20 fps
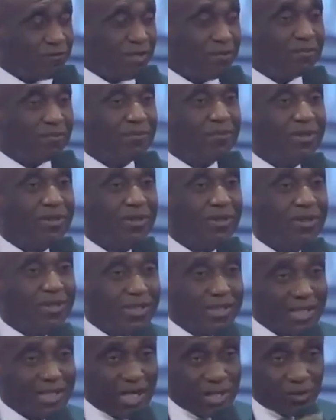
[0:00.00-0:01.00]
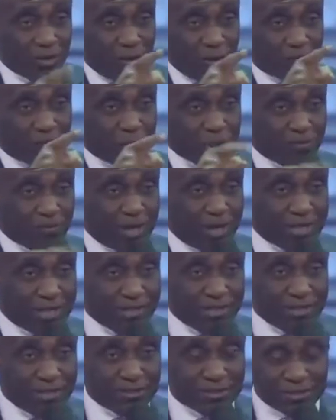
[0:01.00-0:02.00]
them. That's where
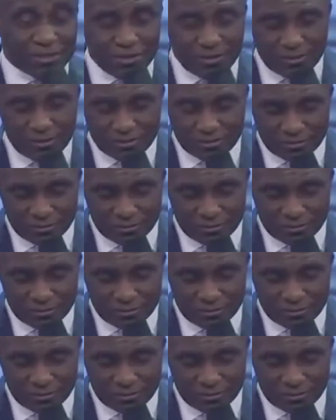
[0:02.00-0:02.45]
prosperity is.